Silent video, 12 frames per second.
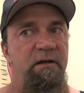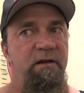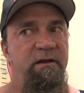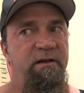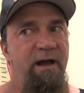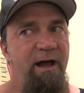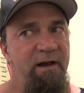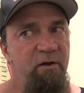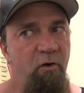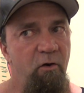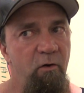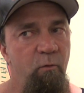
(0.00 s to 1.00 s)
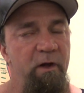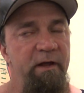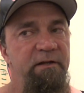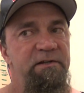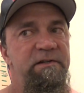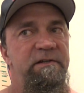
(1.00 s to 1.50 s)
Not
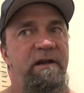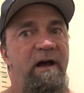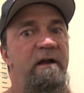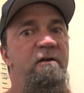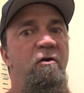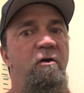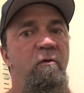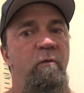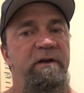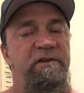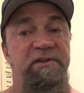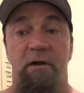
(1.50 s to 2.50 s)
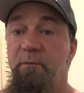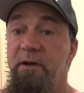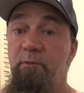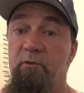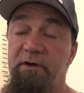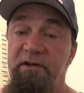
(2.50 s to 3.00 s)
always, not always. Some
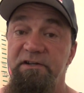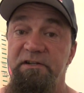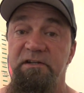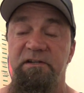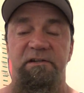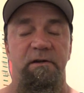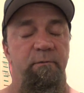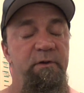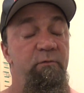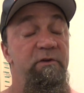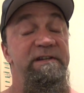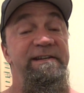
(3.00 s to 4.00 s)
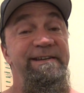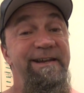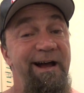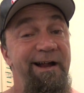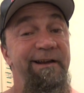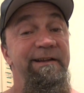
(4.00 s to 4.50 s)
people it is easy, some people it's
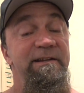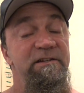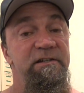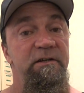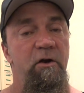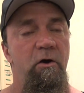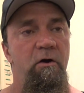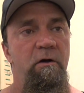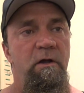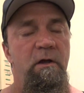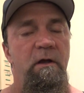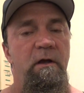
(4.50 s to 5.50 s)
not easy at all.